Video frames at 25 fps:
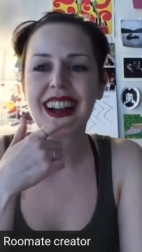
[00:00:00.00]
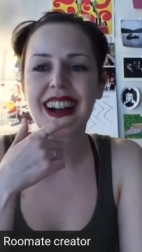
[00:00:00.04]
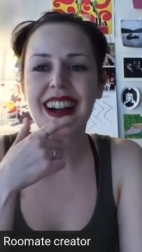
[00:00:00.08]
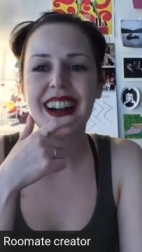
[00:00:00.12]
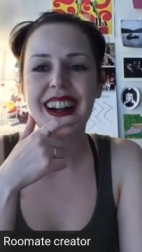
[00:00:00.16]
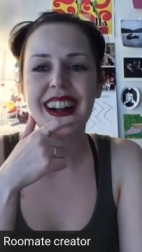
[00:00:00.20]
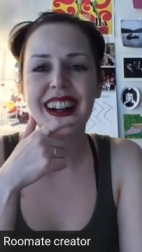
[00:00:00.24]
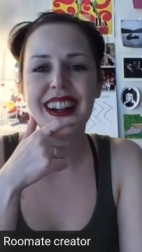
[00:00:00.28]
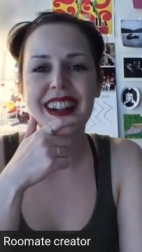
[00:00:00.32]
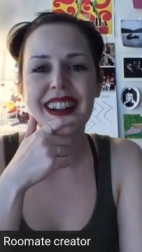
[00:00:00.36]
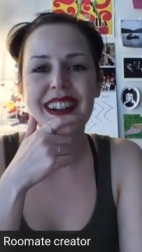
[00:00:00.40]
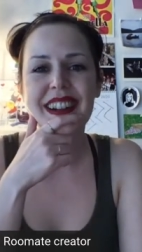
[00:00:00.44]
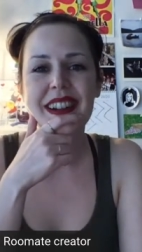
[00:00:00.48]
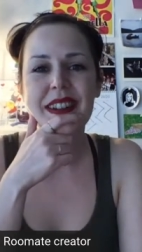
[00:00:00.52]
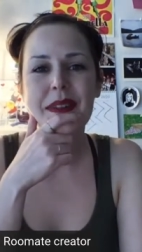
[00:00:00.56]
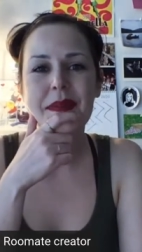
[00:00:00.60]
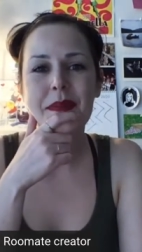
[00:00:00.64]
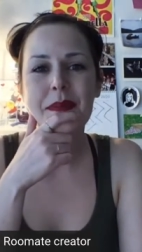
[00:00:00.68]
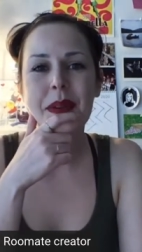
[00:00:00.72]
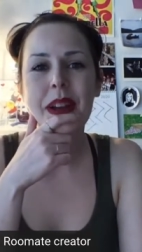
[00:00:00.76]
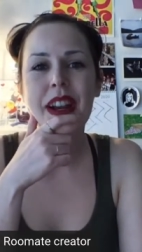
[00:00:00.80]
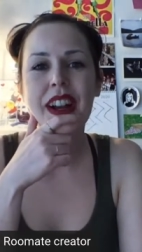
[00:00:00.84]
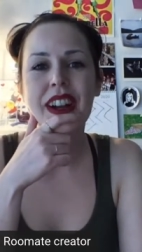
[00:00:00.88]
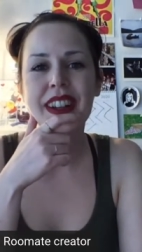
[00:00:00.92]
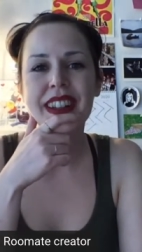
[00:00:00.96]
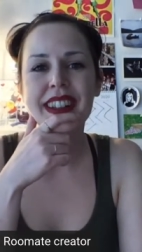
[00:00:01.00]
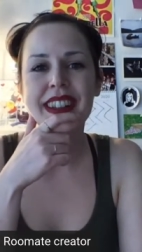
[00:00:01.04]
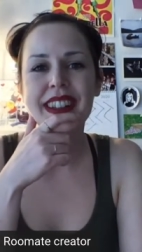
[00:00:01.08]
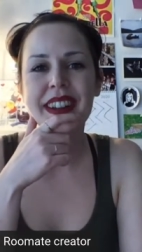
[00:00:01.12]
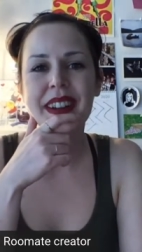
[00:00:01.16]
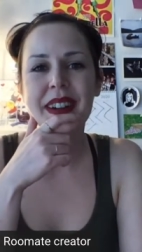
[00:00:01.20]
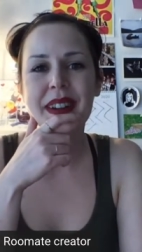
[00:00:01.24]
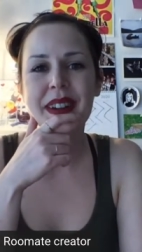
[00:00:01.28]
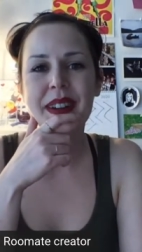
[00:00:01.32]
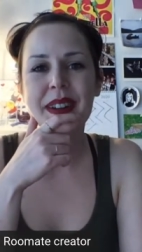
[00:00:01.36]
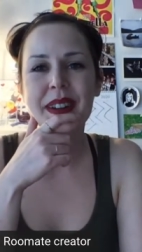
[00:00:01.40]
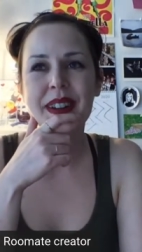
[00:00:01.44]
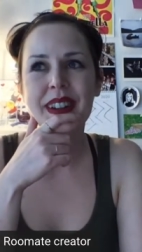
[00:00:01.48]
Uh, but
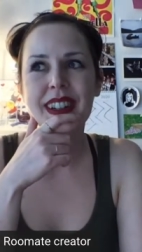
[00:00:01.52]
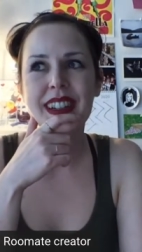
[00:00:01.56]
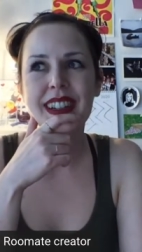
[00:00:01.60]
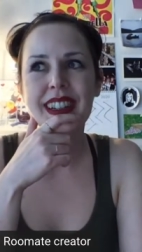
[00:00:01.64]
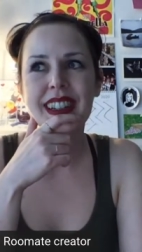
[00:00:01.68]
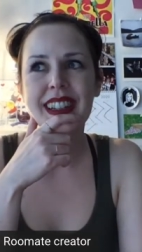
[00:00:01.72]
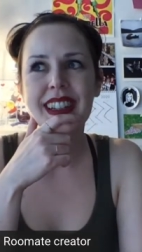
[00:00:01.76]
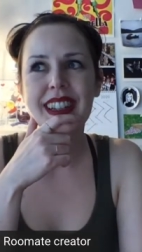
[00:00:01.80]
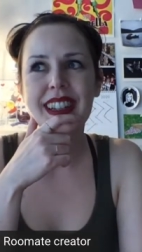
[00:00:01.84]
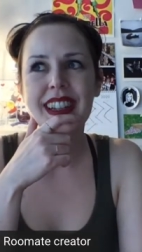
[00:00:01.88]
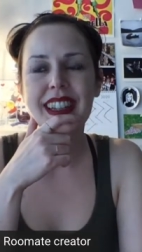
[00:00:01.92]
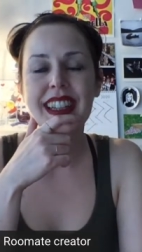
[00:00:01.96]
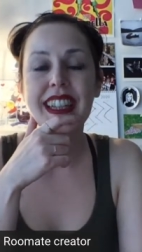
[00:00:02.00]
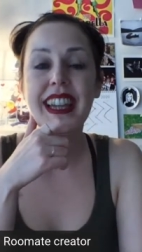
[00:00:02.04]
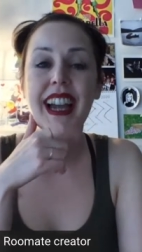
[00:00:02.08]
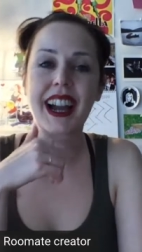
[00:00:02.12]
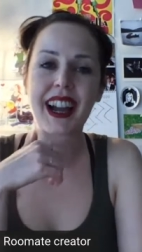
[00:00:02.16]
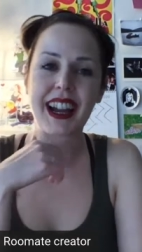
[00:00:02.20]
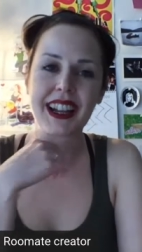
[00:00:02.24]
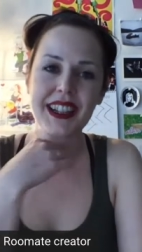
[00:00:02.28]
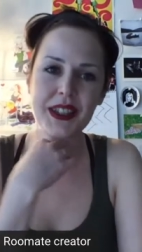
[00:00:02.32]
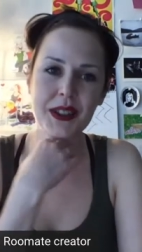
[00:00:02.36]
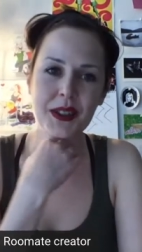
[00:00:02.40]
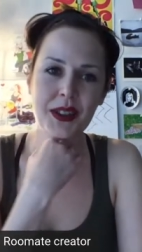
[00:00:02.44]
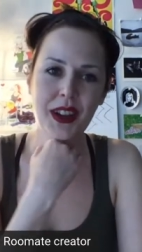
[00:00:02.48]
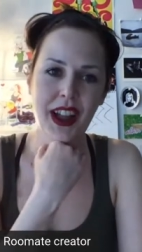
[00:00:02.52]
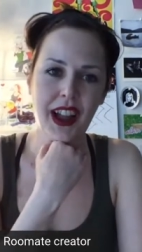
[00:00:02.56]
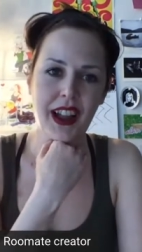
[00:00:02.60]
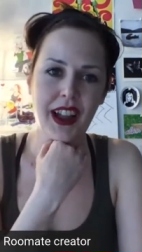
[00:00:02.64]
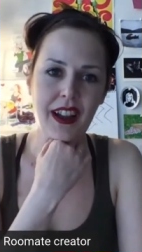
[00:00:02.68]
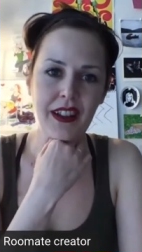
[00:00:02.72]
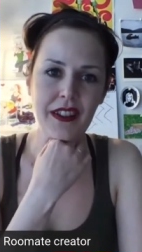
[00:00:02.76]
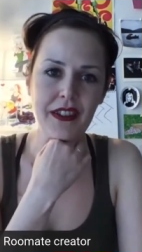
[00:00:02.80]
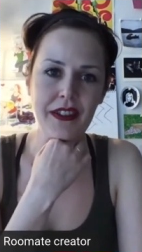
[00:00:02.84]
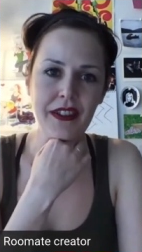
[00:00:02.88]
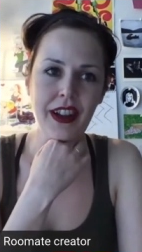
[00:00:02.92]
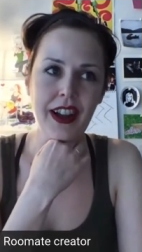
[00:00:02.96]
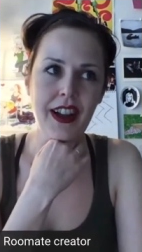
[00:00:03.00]
also, yeah, I do
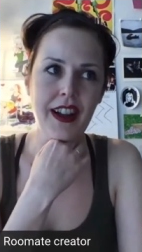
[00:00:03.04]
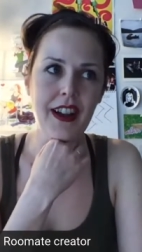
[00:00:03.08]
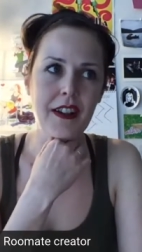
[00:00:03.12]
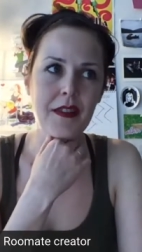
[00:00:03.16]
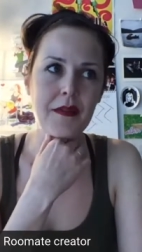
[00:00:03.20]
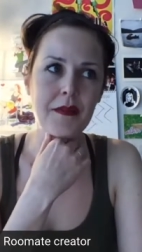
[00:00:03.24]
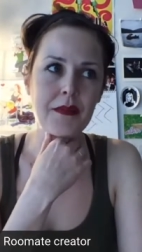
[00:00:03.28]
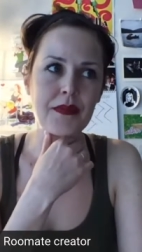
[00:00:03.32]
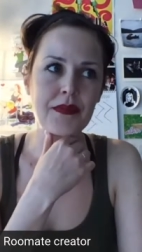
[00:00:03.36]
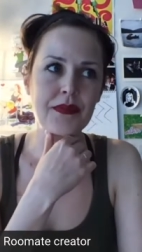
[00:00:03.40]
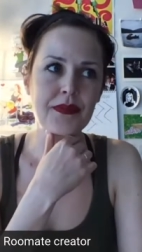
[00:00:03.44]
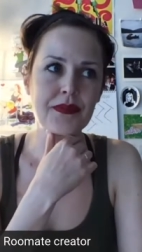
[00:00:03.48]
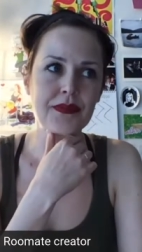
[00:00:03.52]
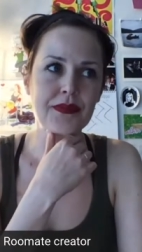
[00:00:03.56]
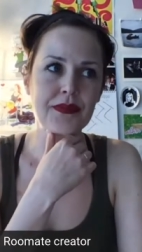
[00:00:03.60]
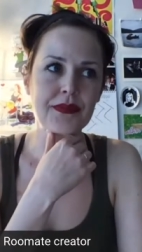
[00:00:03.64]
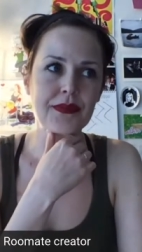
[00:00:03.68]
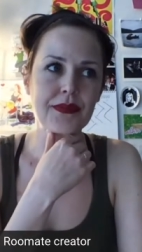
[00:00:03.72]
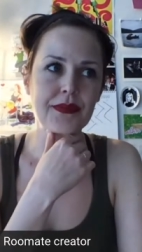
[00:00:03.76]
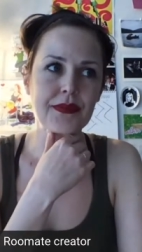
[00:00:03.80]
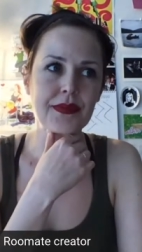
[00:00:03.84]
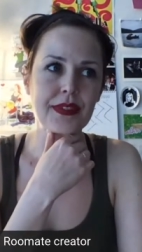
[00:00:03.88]
have um,